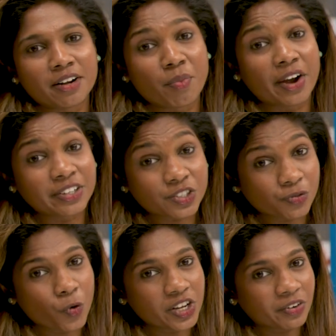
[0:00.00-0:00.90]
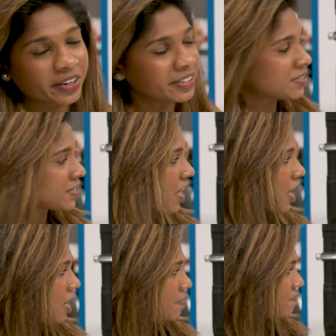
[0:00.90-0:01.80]
at -4 degrees.
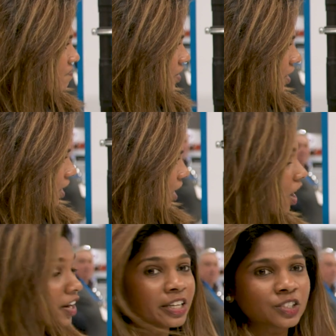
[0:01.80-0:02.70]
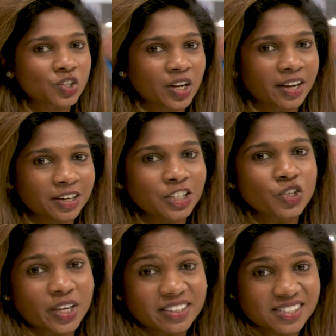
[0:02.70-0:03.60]
Uninsulated,
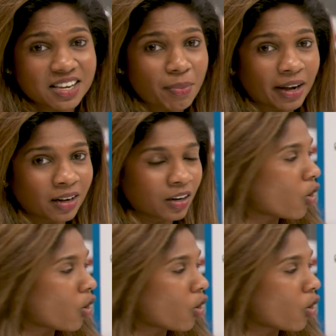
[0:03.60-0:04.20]
you can see metal